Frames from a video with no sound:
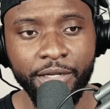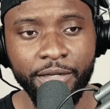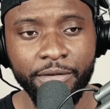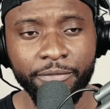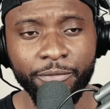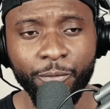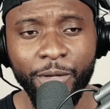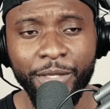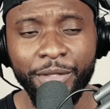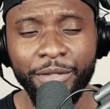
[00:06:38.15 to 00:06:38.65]

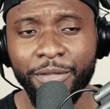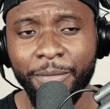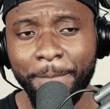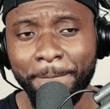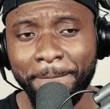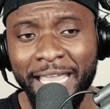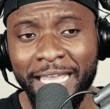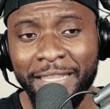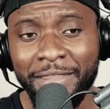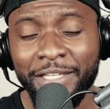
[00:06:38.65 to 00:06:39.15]
of whether the
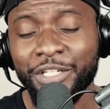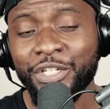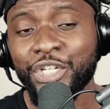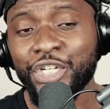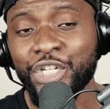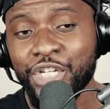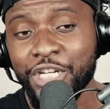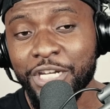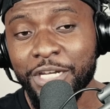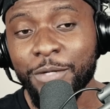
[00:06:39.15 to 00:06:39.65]
men that
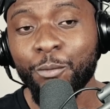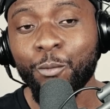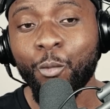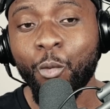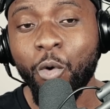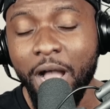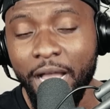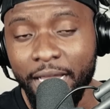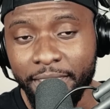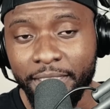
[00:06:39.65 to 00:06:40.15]
she
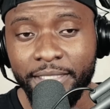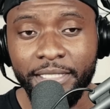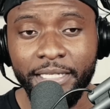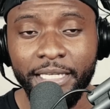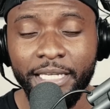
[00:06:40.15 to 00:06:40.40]
wants,